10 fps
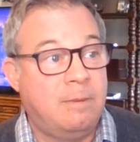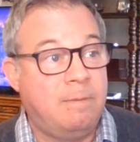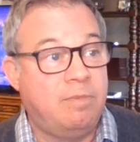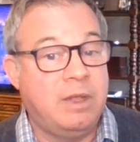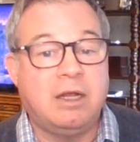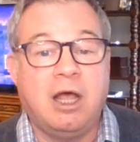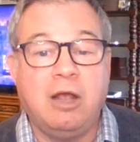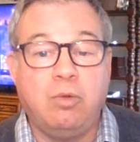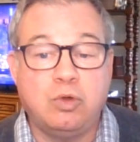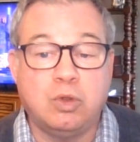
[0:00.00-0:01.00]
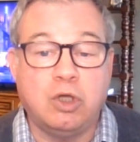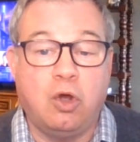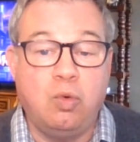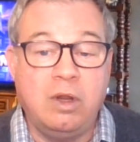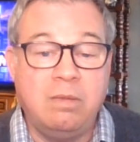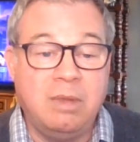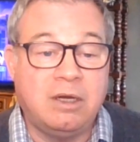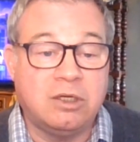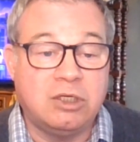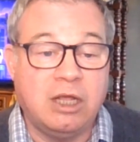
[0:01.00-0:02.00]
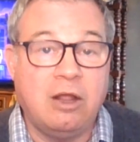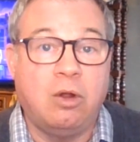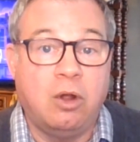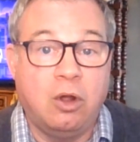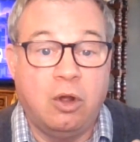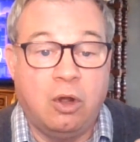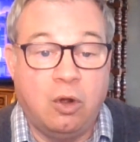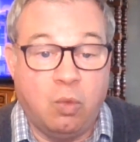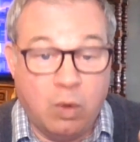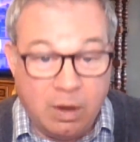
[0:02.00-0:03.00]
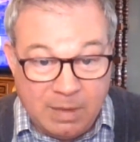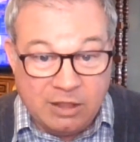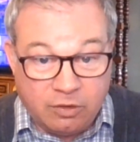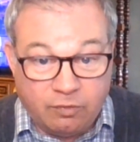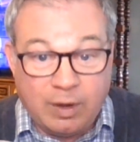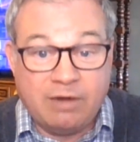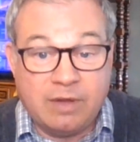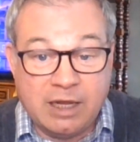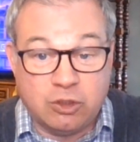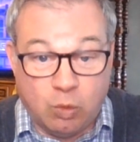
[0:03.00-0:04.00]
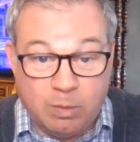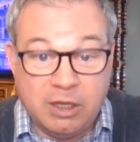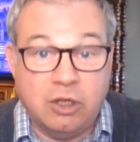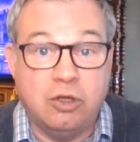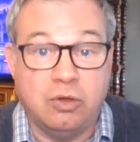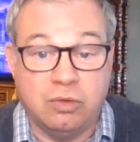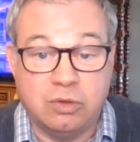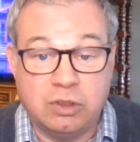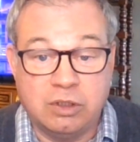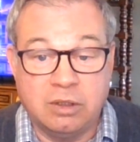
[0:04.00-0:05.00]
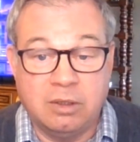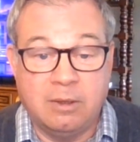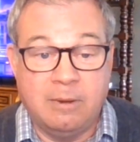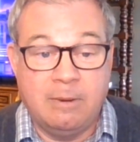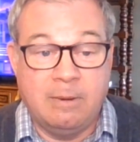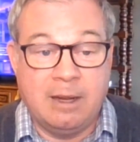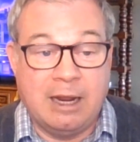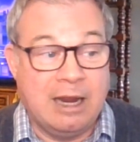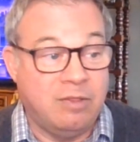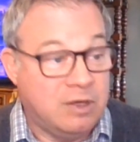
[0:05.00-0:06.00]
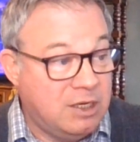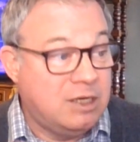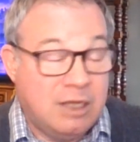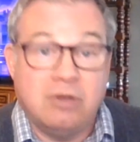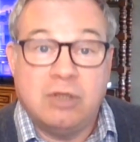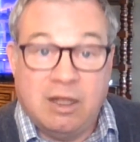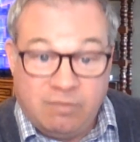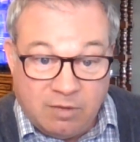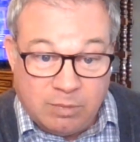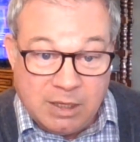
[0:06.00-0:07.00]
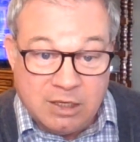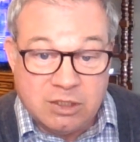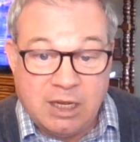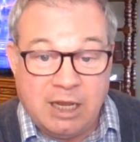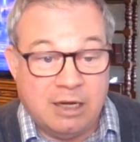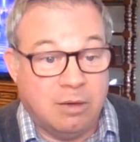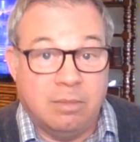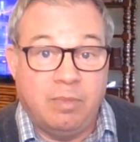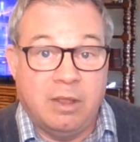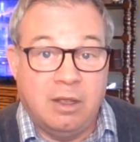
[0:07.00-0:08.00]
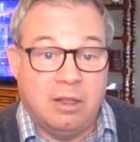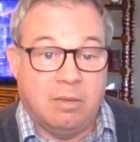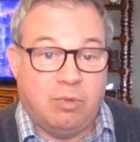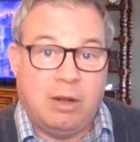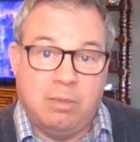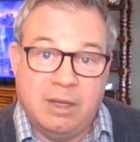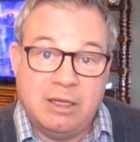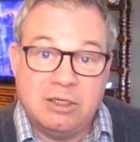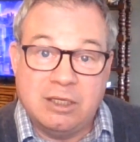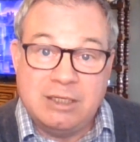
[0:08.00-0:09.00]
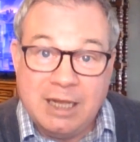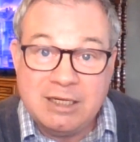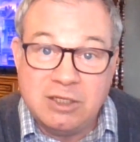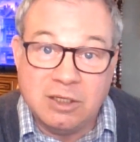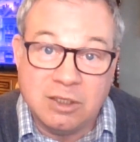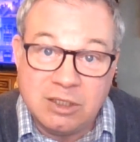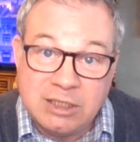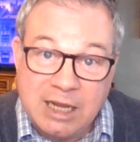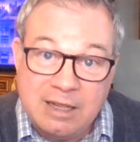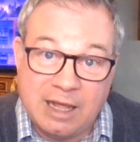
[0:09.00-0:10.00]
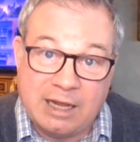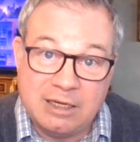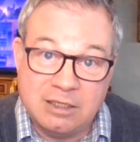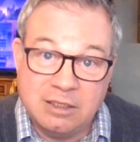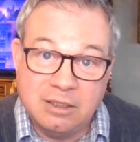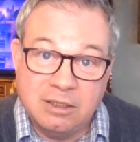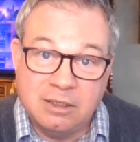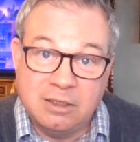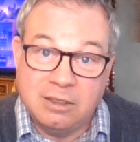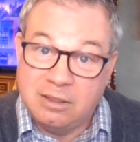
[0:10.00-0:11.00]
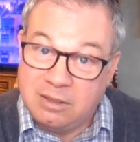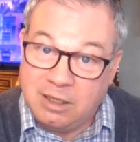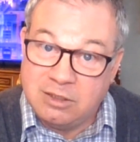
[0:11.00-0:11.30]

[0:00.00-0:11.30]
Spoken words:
that Congress was only meant to say what method of ratification would be used and the details left up to each state. Problem is, the text doesn't say that, does